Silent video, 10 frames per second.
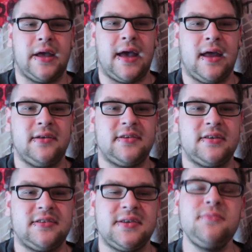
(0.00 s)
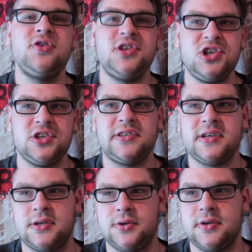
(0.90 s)
And some traditions
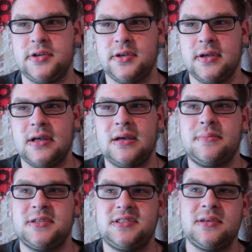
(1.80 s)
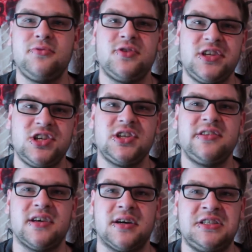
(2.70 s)
are good, but some
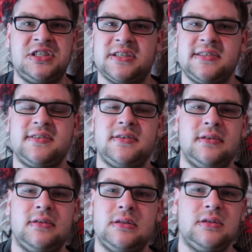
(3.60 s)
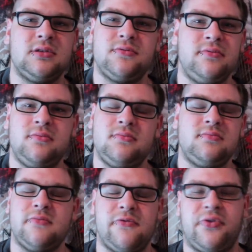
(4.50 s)
traditions are just
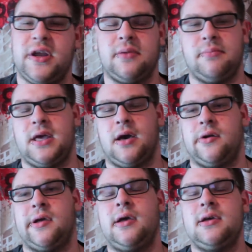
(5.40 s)
freaking me out.